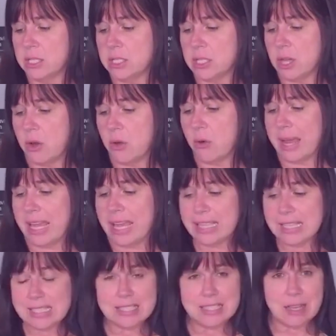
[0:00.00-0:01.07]
So,
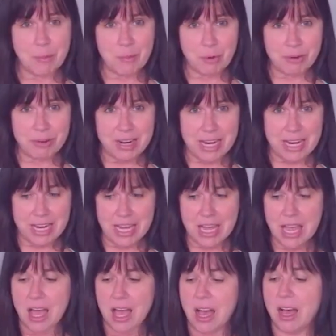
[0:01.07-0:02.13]
in
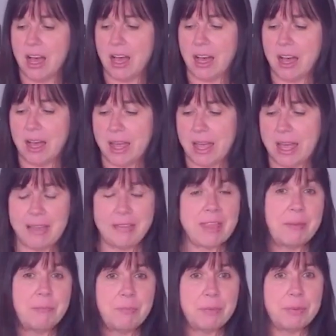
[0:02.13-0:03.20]
summary, uh, and
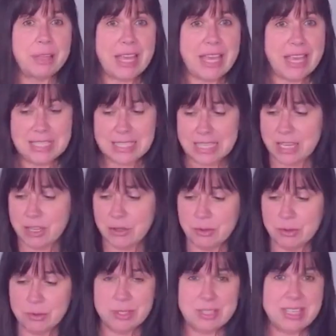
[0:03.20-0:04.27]
then play
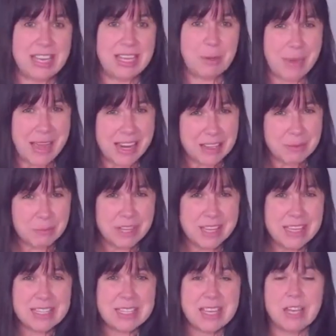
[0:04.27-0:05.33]
skills, independent
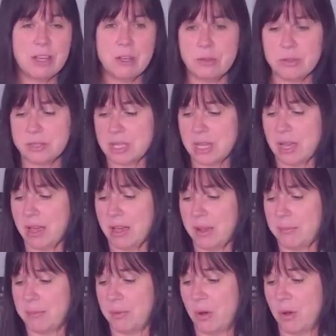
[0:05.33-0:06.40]
play skills,
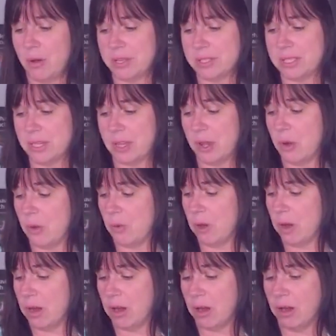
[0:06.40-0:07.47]
um,
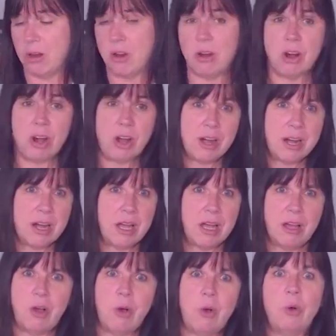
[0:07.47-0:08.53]
also are
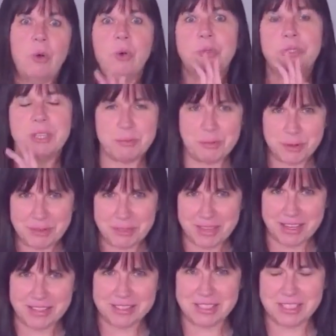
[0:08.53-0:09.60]
a whole different
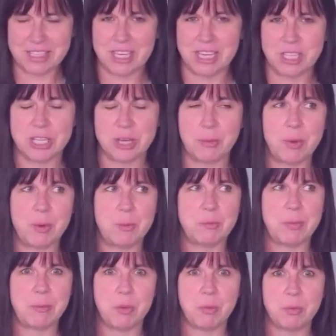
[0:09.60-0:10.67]
thing to teach. And we,
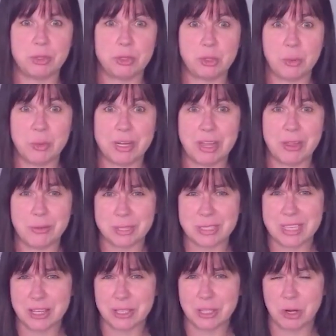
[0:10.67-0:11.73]
maybe we'll do another
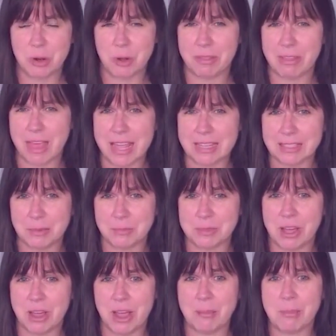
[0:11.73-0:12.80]
session on that
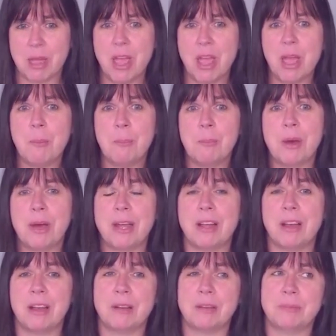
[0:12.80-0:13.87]
sometime.
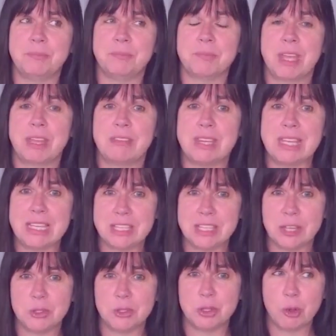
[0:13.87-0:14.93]
But um,
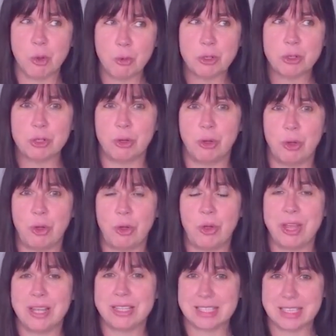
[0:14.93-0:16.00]
these
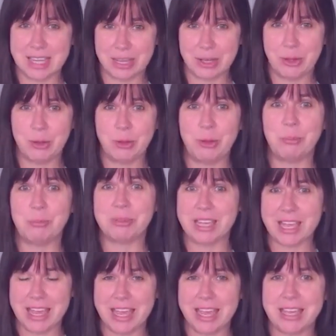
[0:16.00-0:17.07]
social skill,
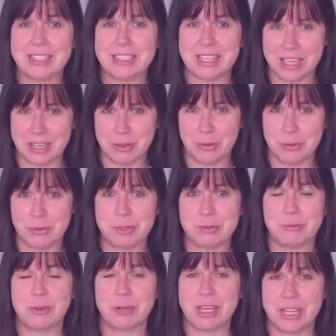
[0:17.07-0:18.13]
play skills
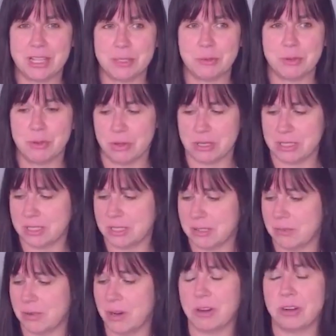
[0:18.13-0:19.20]
for kids with
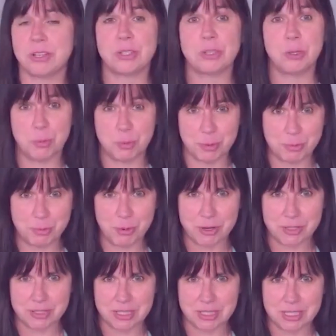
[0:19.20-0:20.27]
autism are super
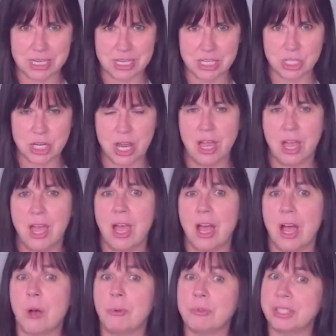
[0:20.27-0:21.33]
important to teach.
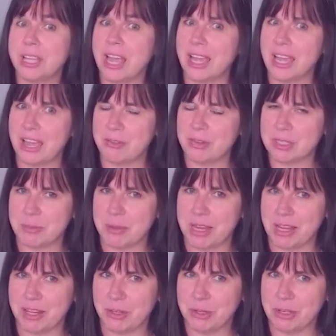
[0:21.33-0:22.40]
Hopefully, I gave you some
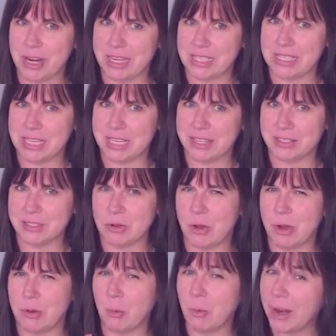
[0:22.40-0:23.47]
uh, good ideas
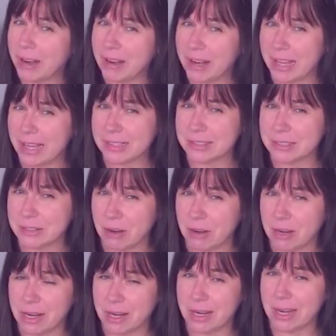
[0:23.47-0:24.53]
on where to get
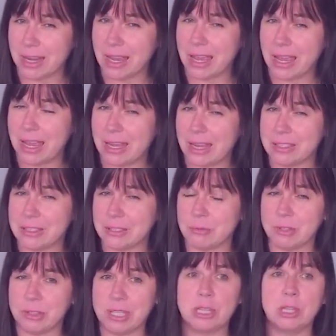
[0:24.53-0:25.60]
started and
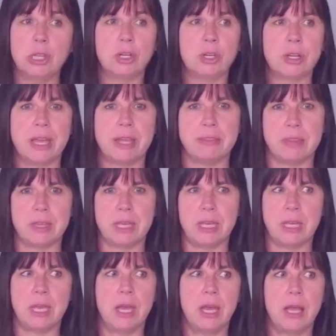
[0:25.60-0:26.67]
to really look at
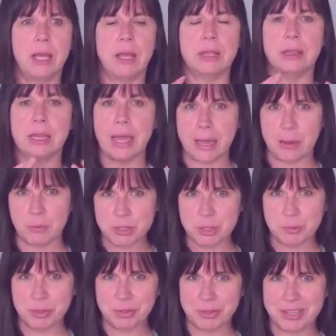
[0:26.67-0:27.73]
the
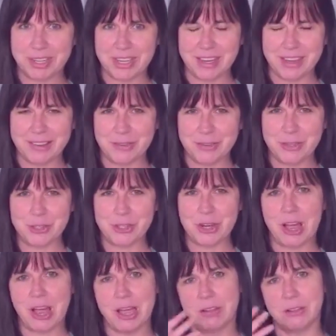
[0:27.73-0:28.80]
language ability of the
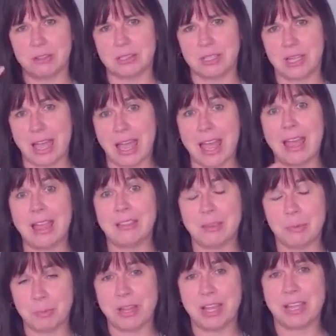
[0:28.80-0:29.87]
child
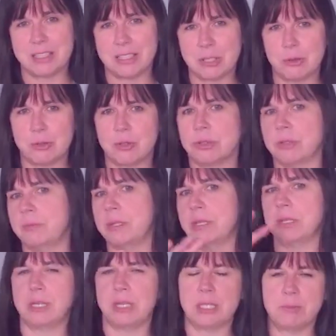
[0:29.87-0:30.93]
and the play and social
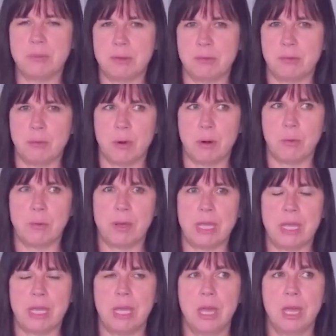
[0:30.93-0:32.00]
abilities before
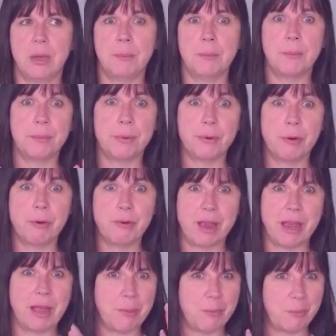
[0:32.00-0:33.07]
we
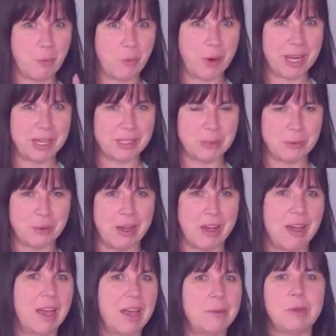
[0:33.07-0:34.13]
program way too
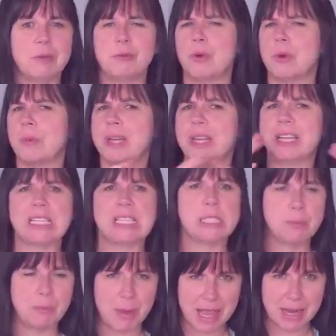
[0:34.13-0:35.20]
high, before we
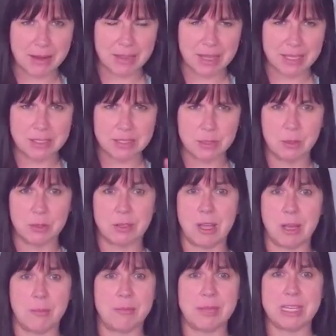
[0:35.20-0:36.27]
expect things to
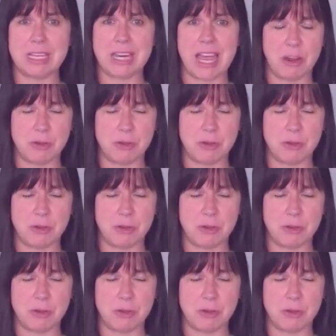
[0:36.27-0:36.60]
come in